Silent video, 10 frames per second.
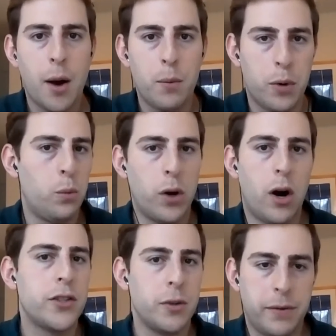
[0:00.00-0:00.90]
would
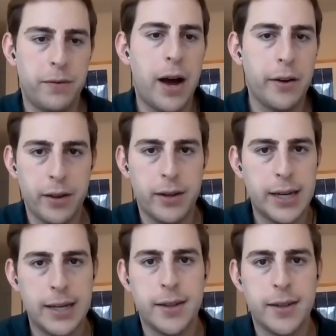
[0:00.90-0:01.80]
also be valued in the
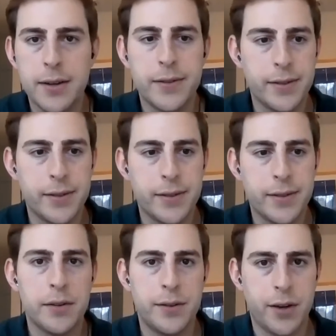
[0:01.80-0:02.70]
tens of thousands of
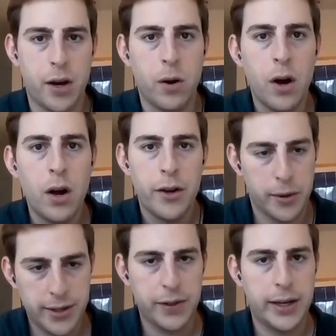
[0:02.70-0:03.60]
dollars. And so, you
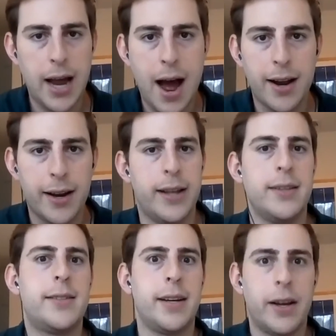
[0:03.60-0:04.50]
know, it's definitely not an
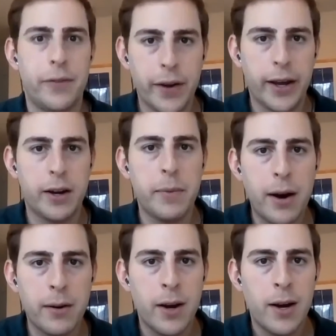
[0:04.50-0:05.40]
insignificant
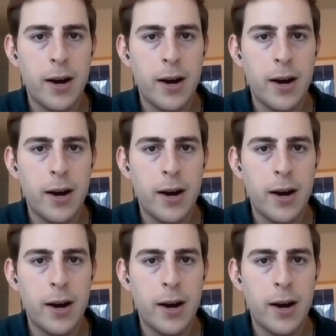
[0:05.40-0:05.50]
amount.